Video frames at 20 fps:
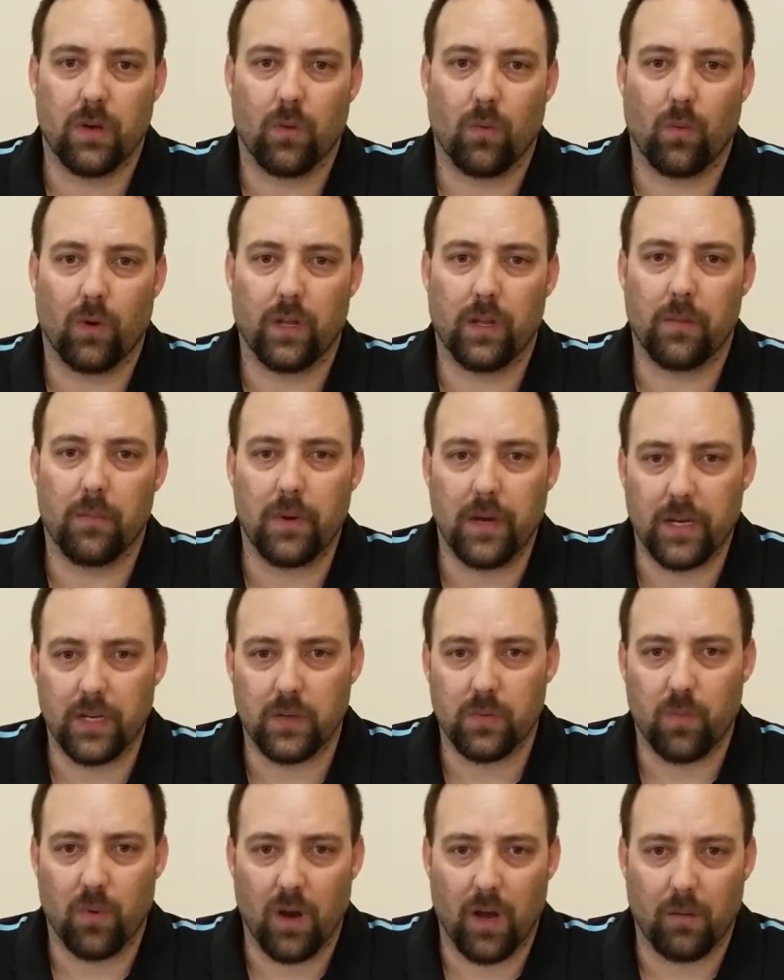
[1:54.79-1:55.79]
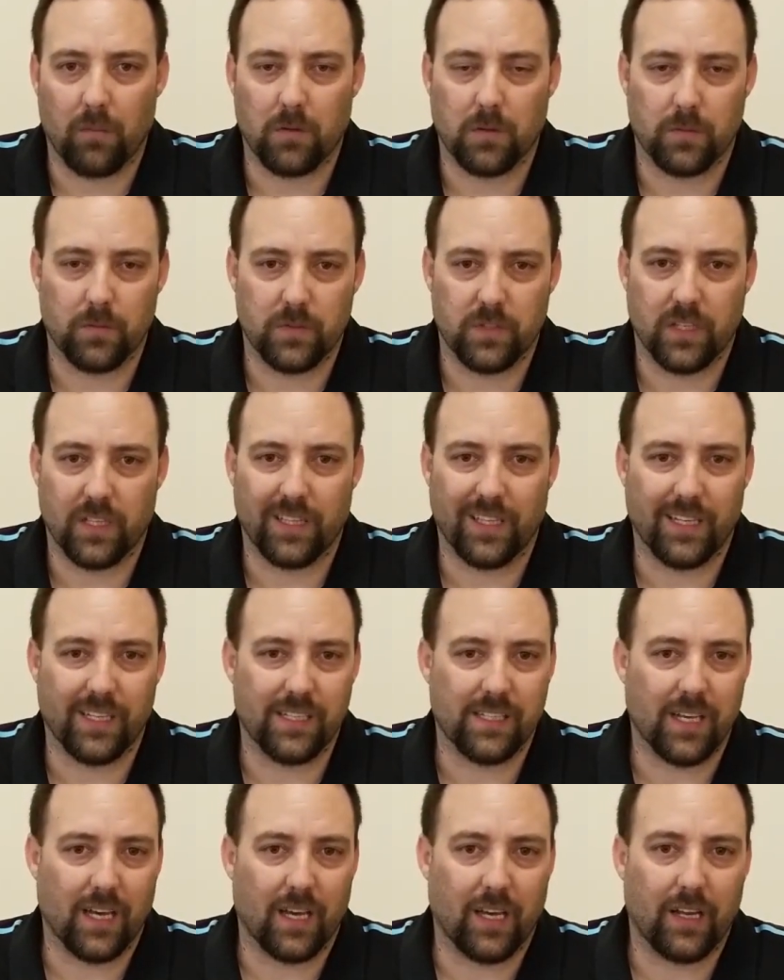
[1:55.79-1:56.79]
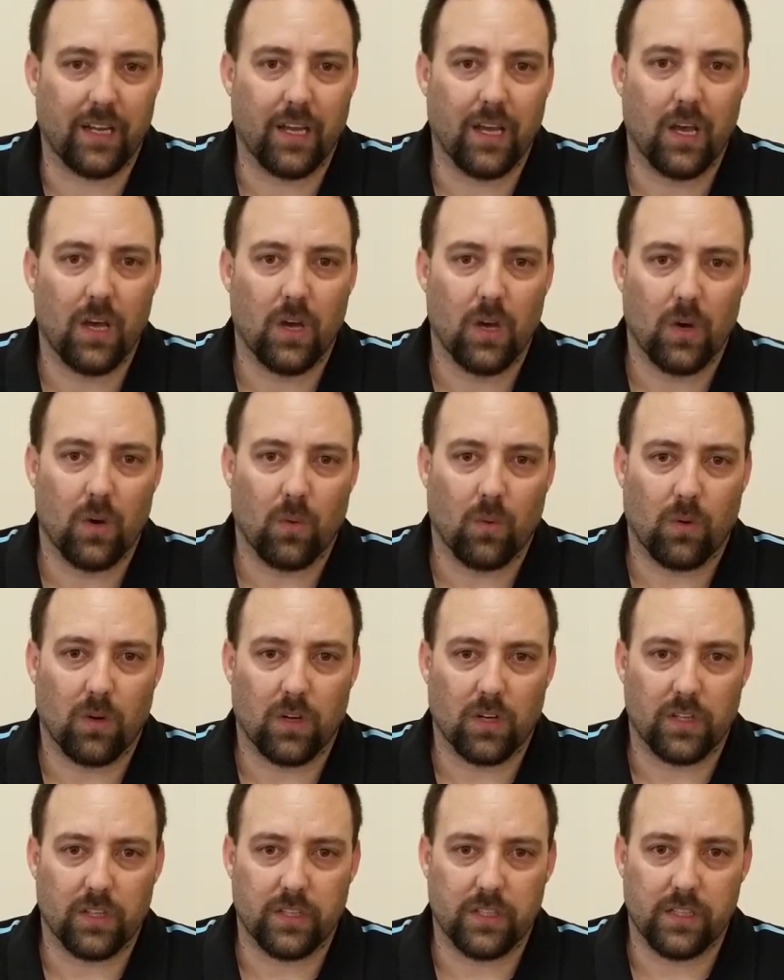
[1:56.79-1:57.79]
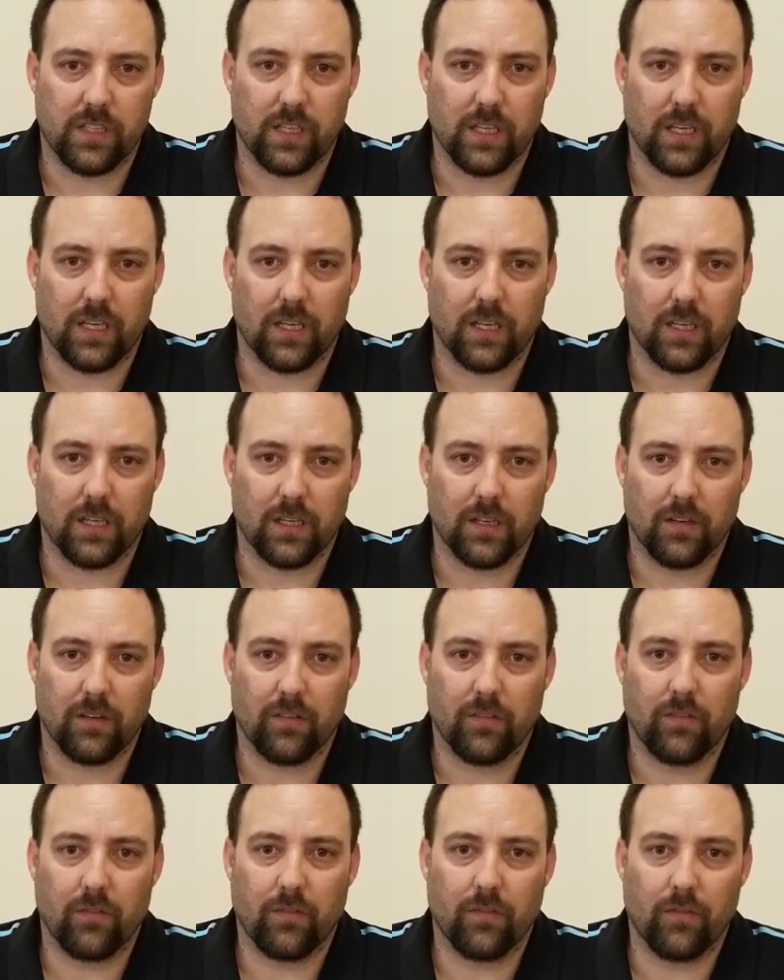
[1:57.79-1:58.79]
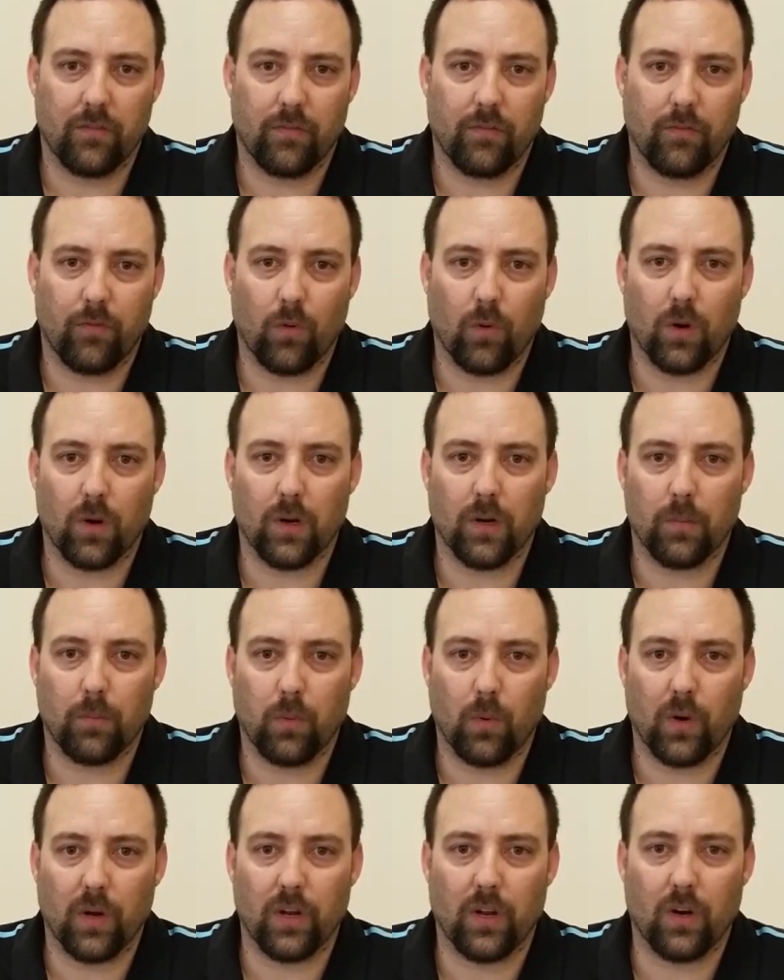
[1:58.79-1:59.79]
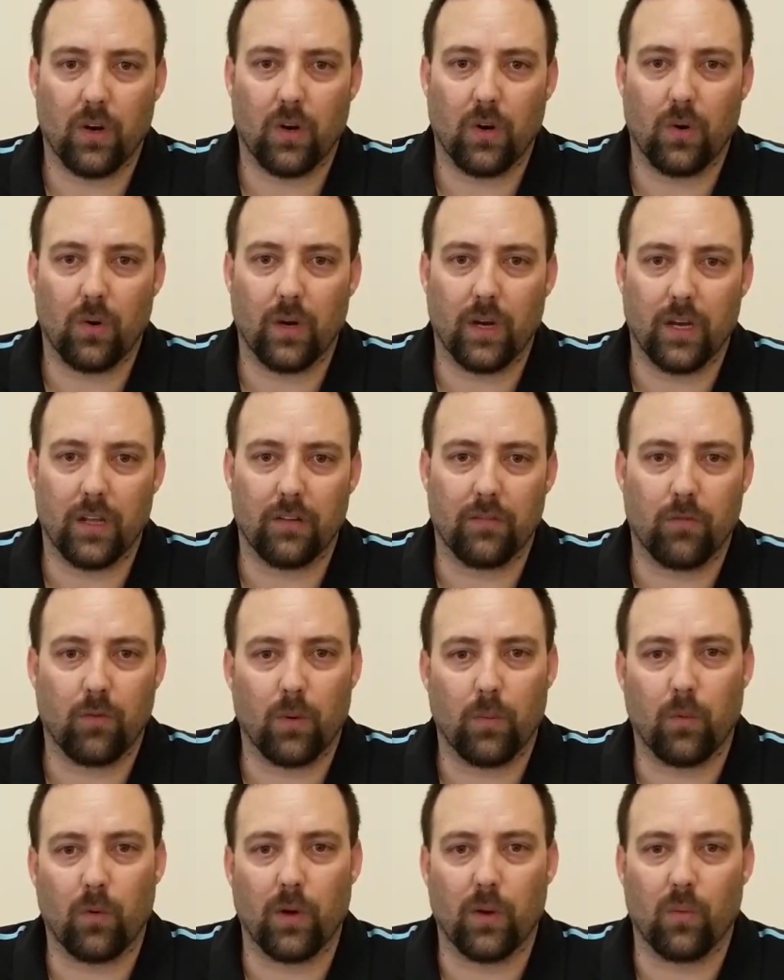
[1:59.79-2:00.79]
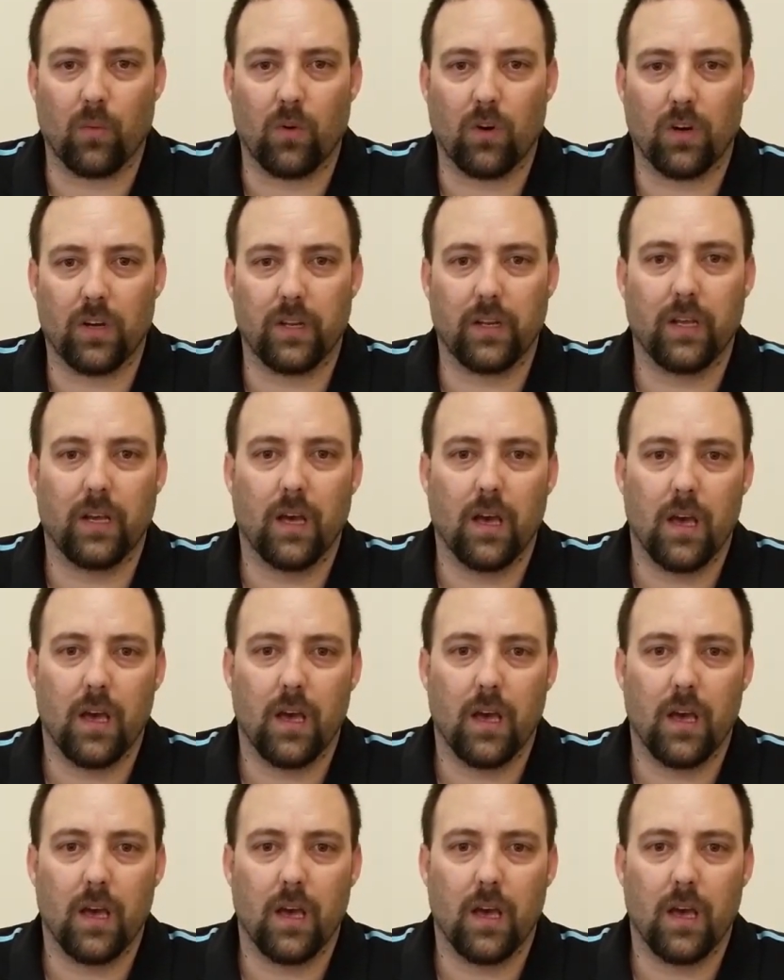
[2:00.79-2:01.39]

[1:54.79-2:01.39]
One of the biggest problems that they said was the 4.0 and the 4.1